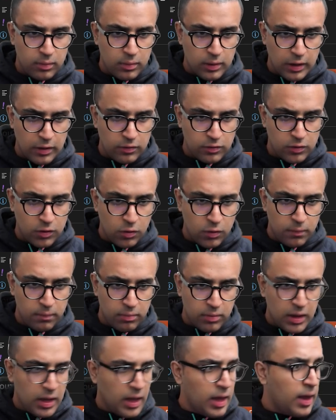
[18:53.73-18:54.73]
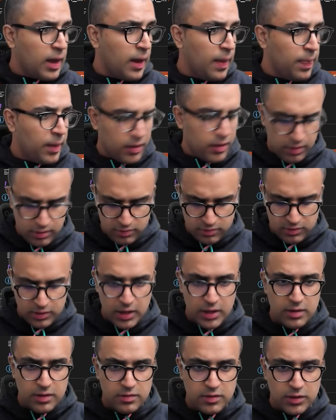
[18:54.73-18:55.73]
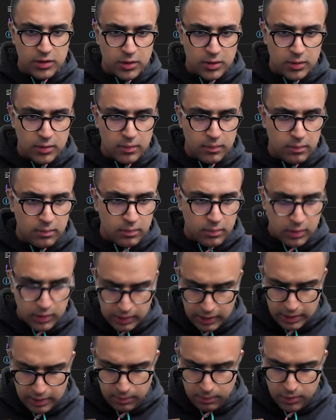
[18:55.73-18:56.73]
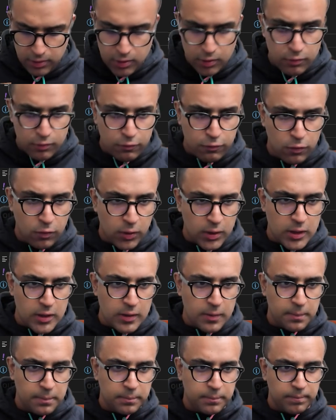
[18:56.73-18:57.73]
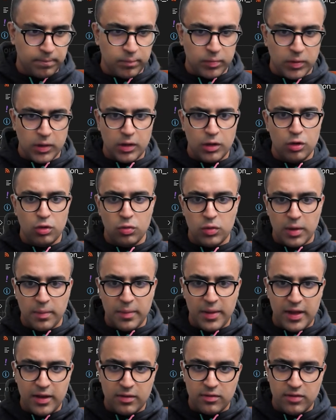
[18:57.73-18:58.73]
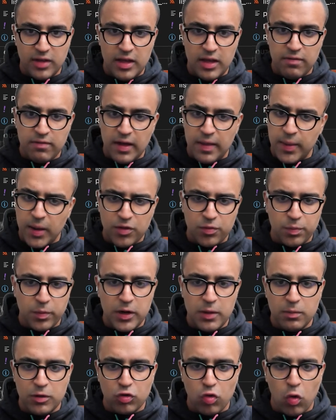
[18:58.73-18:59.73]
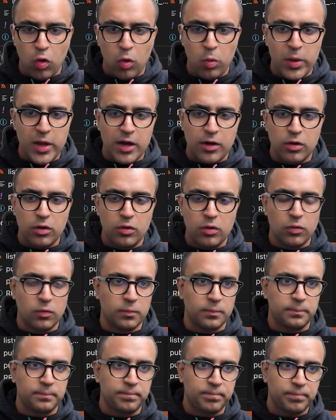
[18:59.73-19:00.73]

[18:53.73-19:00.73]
like so. And then the size here can be 40. Do command save, and that's pretty much all we had to do.